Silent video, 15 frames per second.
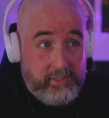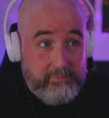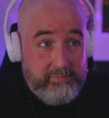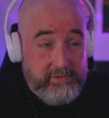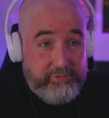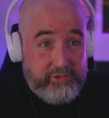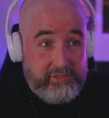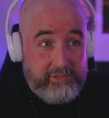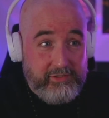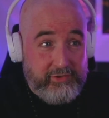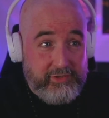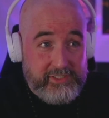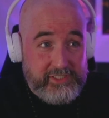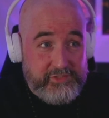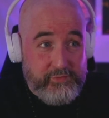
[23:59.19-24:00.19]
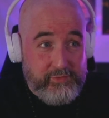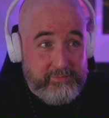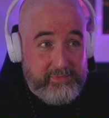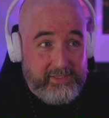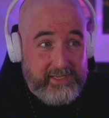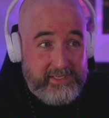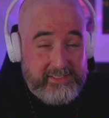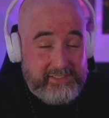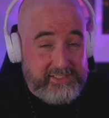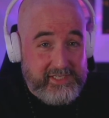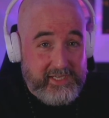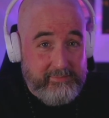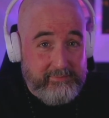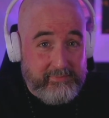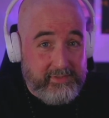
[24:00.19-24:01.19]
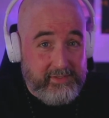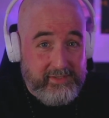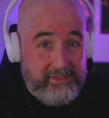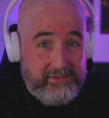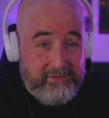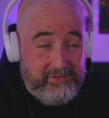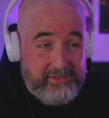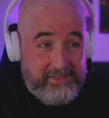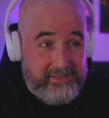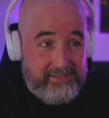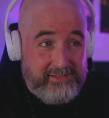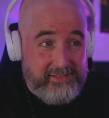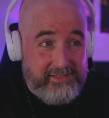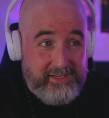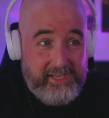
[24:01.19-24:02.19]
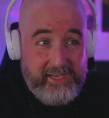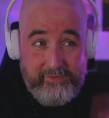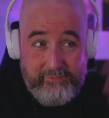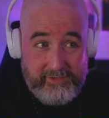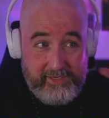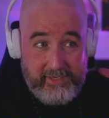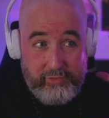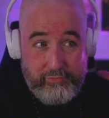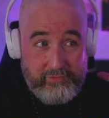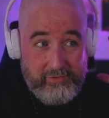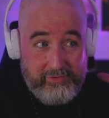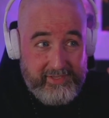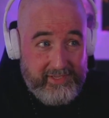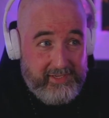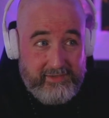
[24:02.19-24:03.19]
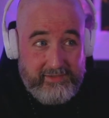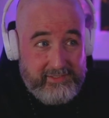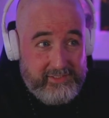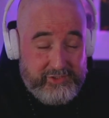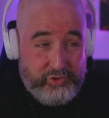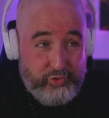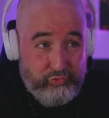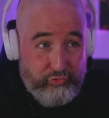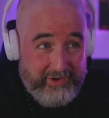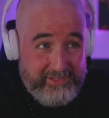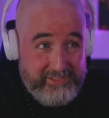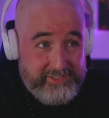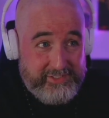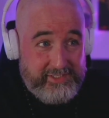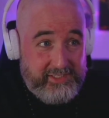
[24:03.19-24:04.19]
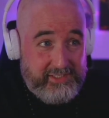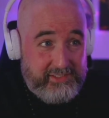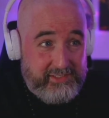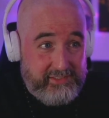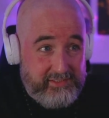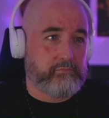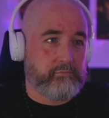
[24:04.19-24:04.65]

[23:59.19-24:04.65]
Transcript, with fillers: I'm never going to look at this film again the same. Like, hearing it all on ear, it's crazy.